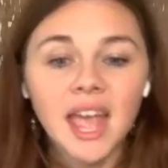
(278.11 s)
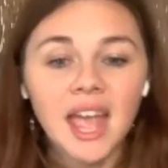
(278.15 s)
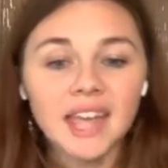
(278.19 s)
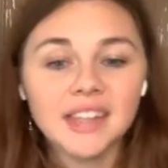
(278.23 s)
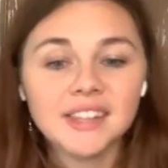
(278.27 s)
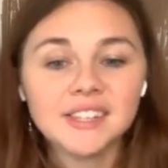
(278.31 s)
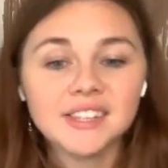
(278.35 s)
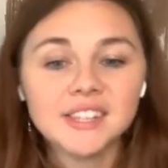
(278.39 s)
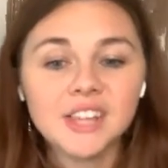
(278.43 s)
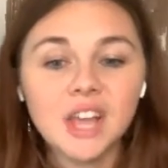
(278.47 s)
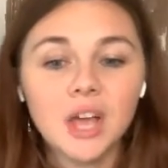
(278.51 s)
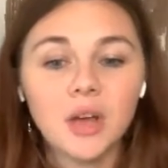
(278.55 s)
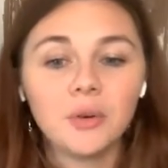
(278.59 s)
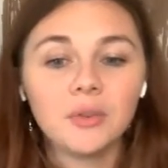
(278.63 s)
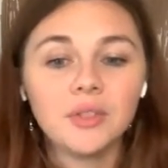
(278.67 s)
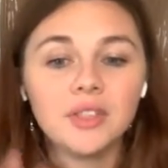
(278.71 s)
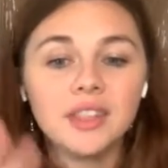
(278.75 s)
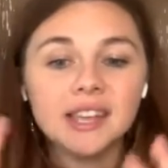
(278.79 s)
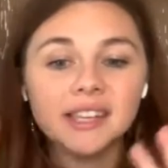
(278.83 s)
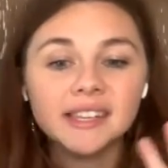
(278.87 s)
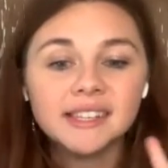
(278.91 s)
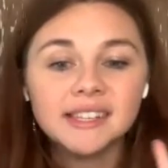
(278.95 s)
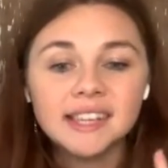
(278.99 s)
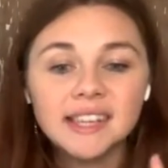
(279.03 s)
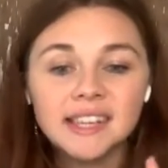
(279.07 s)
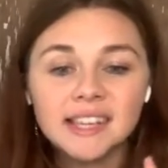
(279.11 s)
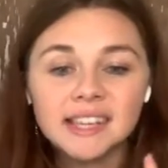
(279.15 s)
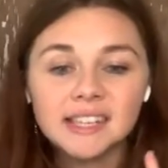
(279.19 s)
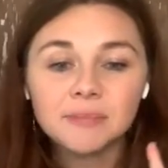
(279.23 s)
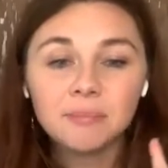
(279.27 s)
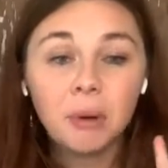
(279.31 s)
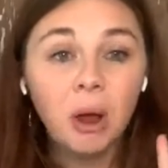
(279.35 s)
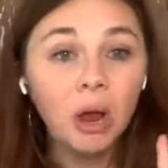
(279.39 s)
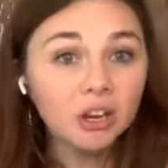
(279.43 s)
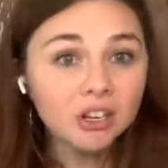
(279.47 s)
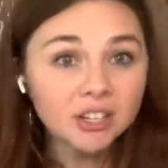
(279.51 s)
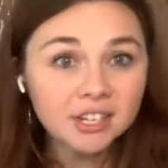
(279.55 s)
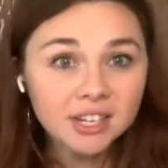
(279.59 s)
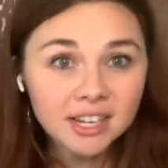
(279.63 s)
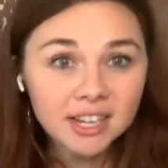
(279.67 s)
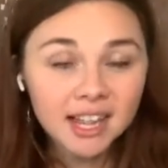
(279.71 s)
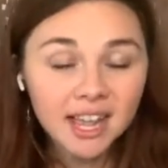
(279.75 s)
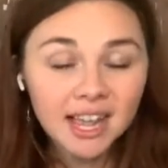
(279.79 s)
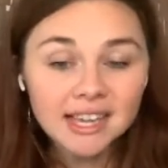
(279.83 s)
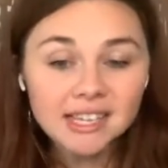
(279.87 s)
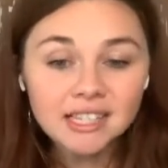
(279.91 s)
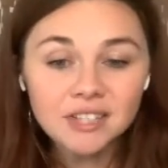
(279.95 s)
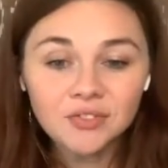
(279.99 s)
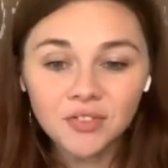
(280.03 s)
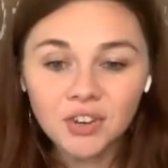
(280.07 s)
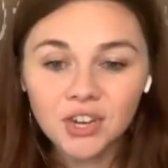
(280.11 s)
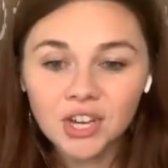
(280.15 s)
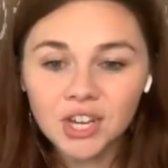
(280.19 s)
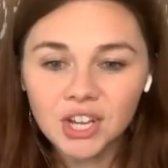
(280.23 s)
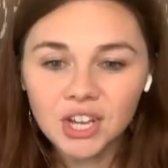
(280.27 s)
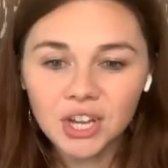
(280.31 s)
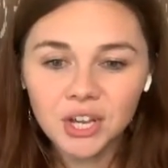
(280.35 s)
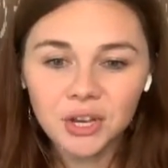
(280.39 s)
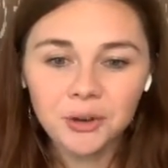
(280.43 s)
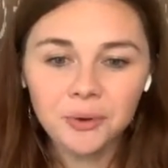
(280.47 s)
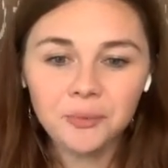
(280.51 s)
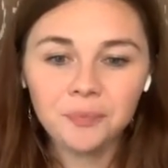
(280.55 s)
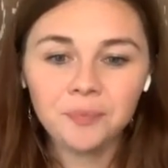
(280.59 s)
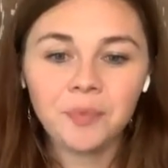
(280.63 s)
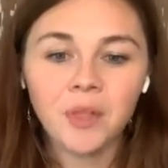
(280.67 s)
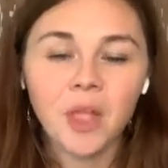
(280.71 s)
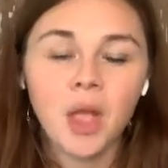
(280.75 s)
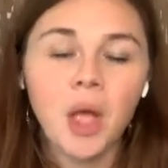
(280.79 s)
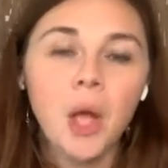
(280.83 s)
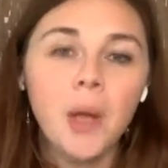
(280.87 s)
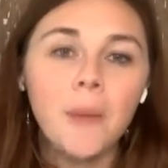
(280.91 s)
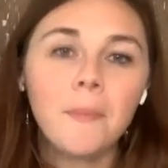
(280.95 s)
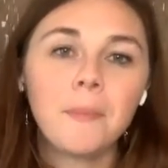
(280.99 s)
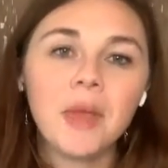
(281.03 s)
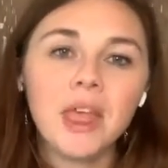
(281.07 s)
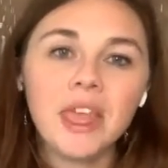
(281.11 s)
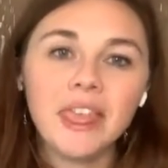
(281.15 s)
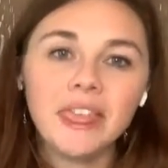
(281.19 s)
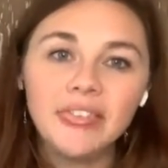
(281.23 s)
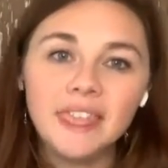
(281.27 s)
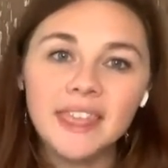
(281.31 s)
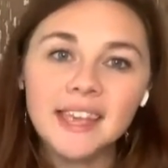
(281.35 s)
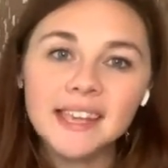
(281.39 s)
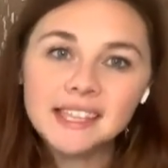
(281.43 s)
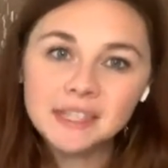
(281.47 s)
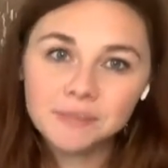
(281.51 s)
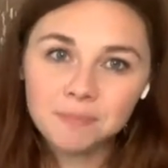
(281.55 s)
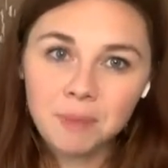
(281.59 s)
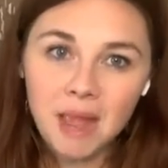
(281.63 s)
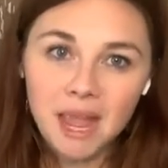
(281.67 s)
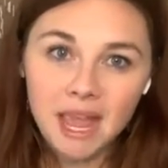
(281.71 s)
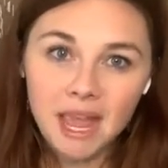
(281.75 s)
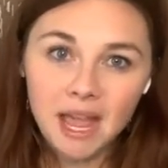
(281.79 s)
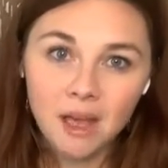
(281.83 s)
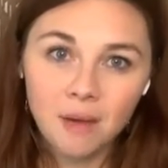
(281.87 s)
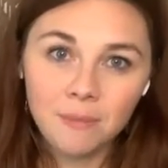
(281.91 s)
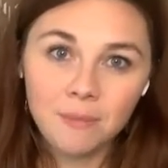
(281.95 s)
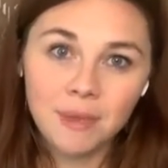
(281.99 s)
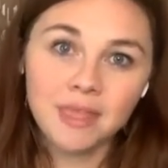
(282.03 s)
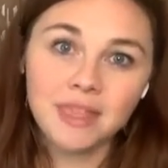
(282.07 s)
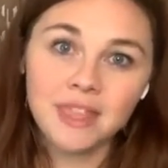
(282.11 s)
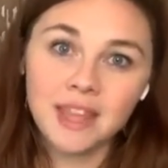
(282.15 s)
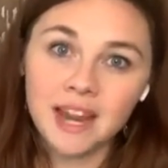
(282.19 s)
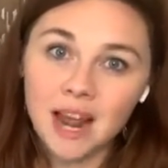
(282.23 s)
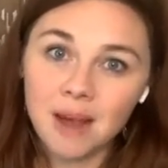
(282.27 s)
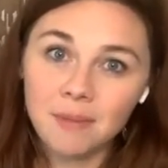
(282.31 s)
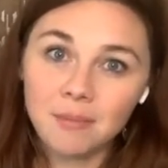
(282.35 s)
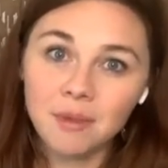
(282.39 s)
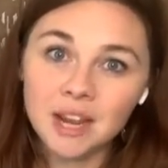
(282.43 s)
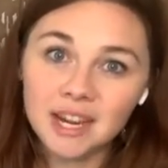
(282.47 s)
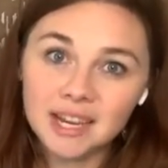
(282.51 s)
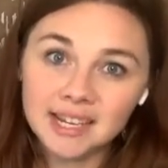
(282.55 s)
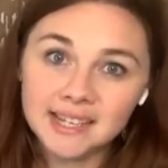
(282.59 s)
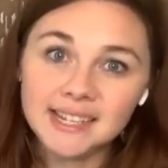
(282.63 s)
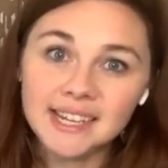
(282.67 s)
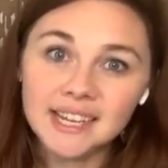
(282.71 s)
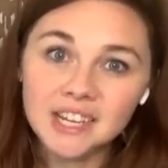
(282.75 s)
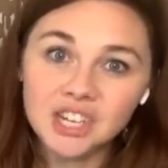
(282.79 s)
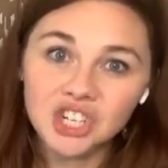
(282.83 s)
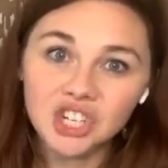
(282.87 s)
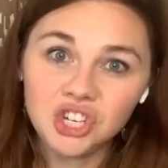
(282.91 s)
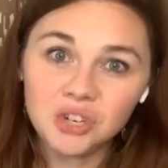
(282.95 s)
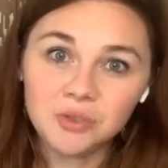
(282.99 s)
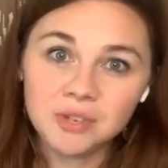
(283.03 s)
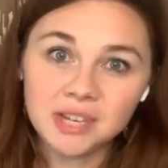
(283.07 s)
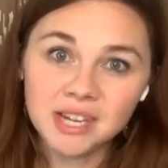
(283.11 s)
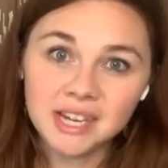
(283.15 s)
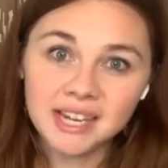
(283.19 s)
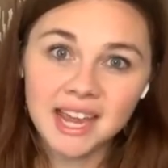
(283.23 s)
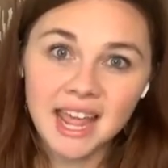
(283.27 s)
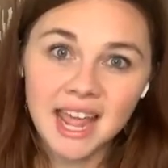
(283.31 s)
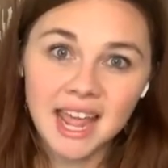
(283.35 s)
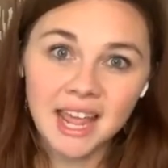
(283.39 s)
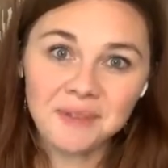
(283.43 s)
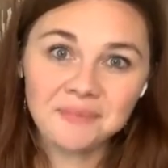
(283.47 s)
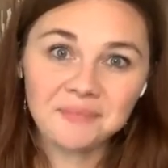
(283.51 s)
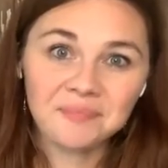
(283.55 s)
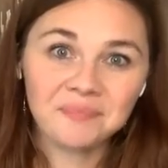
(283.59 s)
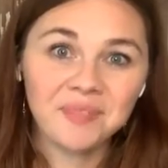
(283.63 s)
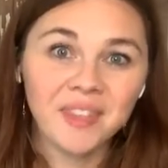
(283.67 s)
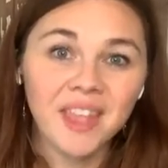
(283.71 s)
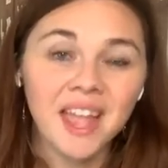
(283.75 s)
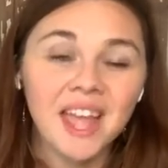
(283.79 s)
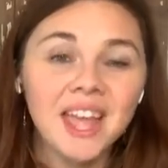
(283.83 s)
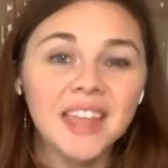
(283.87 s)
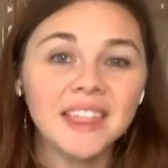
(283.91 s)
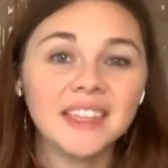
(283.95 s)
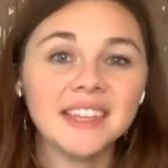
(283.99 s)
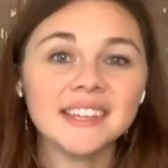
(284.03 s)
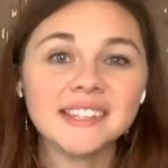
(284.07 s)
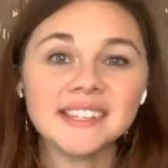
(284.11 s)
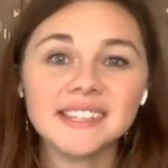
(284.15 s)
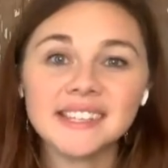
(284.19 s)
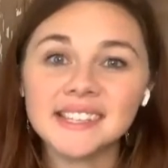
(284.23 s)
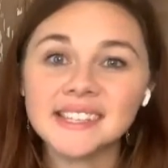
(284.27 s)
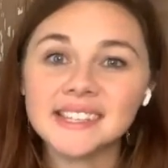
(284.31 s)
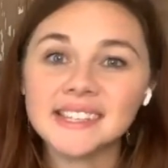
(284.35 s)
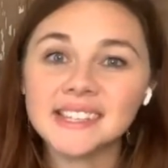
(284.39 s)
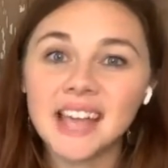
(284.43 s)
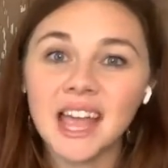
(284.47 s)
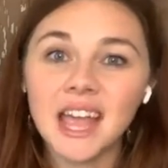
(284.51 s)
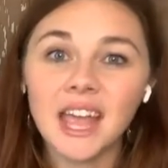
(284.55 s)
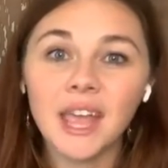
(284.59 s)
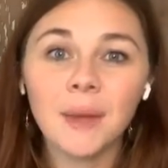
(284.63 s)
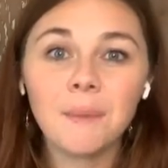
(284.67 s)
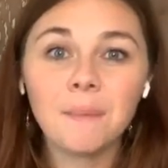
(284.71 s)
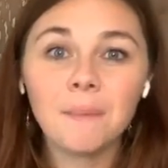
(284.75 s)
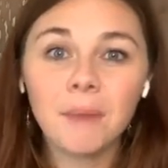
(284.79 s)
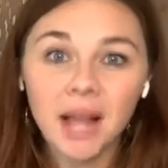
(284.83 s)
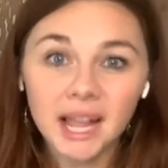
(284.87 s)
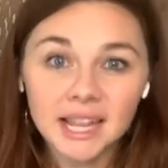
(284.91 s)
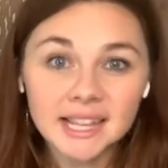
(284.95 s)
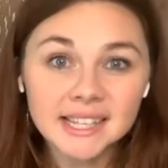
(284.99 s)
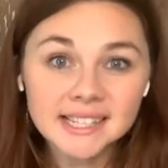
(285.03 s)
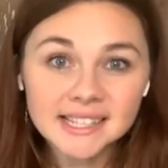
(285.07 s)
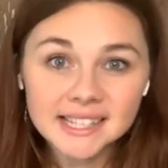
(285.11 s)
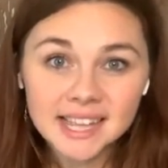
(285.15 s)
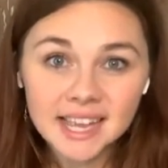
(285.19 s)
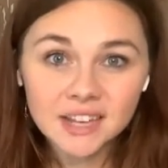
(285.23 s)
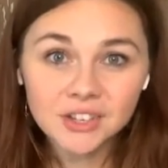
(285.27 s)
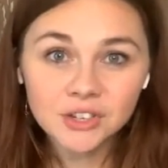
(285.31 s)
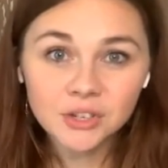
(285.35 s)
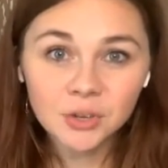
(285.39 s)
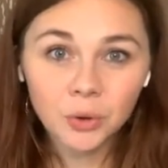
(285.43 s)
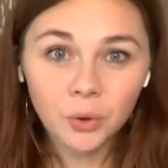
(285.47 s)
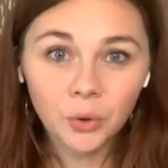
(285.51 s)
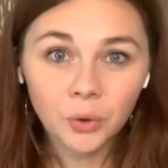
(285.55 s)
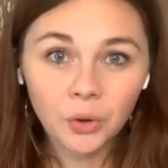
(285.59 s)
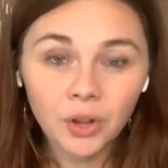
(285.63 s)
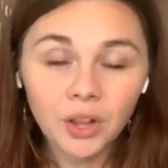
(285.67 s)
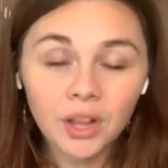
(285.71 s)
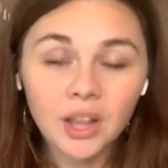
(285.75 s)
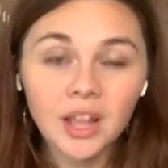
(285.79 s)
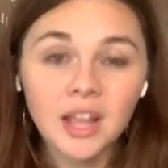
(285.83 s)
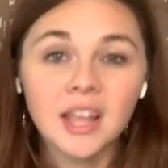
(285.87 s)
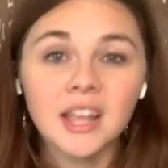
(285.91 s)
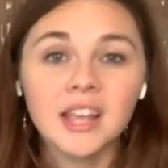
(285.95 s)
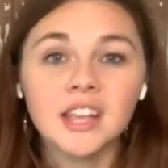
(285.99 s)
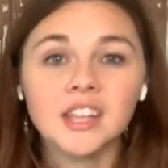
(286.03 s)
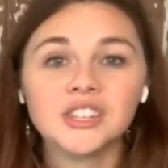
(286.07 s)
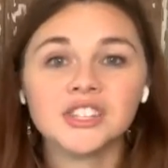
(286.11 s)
And so this is personalized for you, but this Pam that I'm going to teach you today, this is a mindset tool.